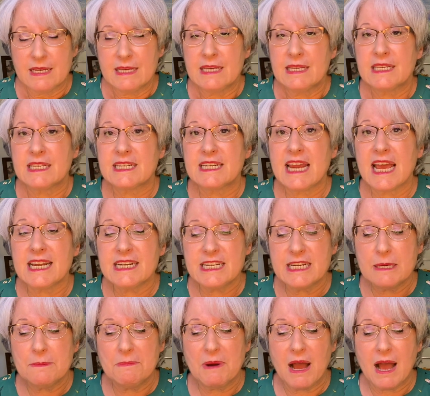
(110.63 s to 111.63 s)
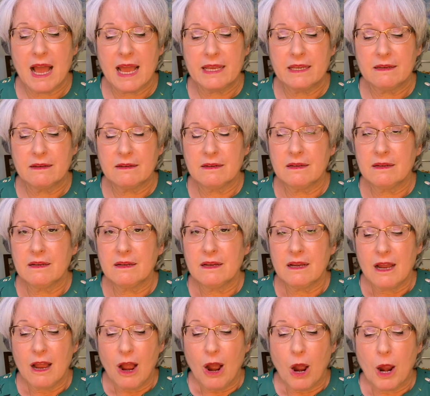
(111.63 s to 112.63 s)
Standing by
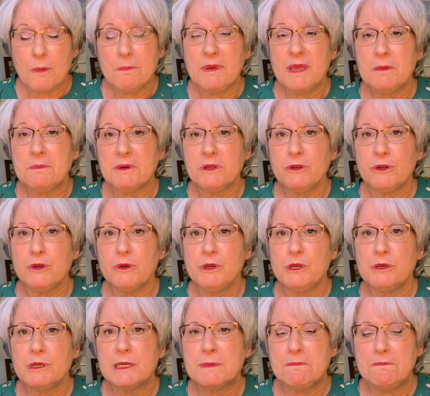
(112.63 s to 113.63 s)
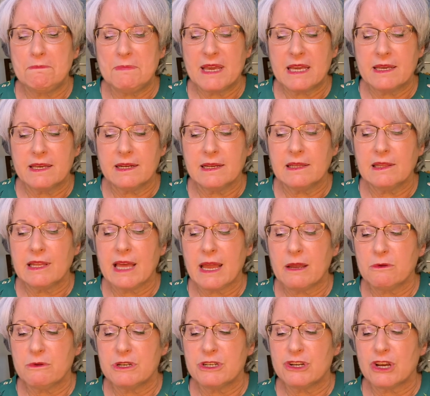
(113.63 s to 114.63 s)
are people who use bigoted
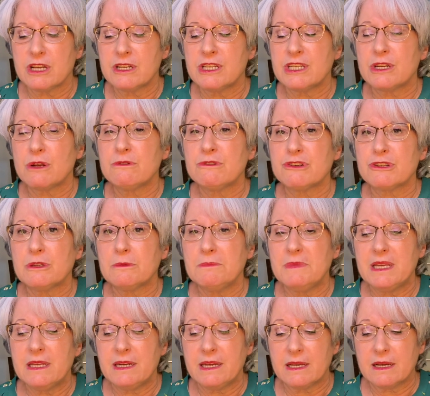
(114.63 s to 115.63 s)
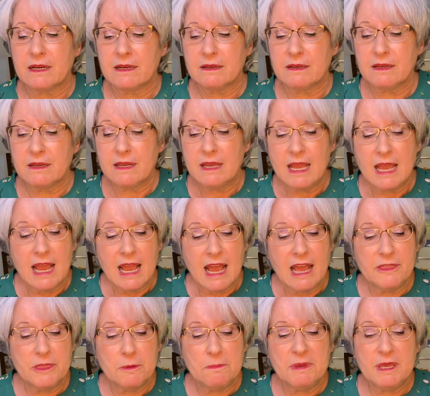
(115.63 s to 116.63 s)
language on social media
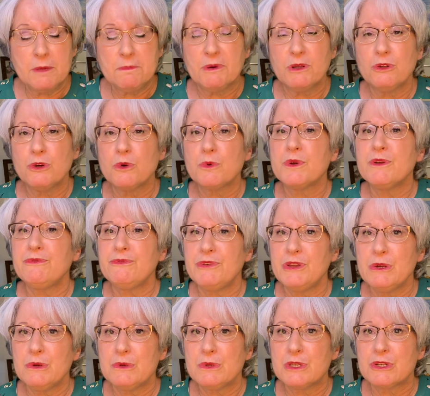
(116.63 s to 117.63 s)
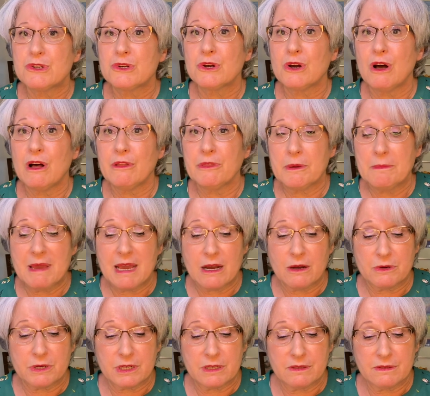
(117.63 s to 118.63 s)
and the people who refuse to call them
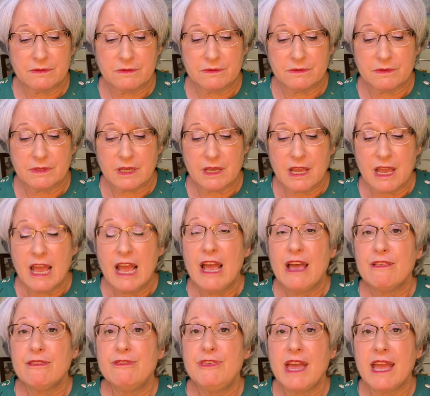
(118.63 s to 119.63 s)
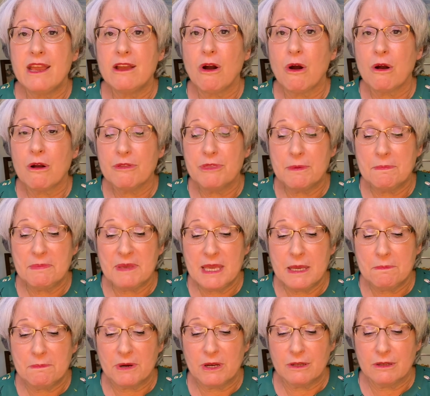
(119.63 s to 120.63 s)
out. They are the
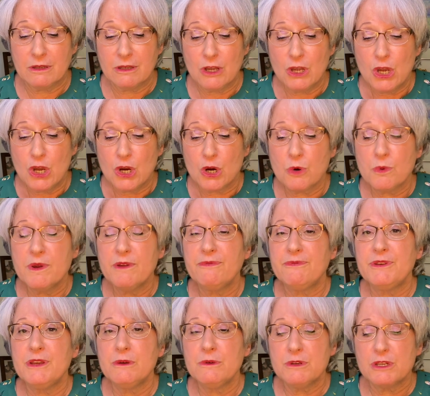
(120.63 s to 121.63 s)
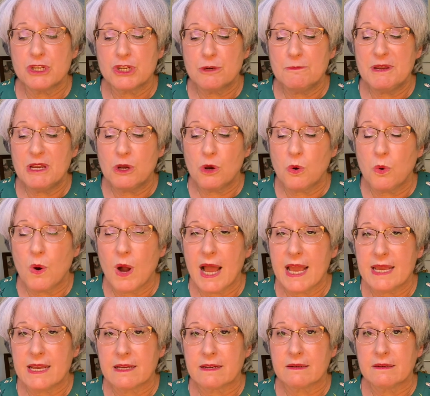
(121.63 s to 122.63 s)
people who refuse to be
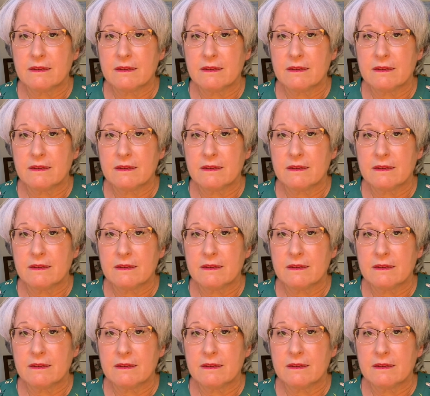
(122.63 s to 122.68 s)
quiet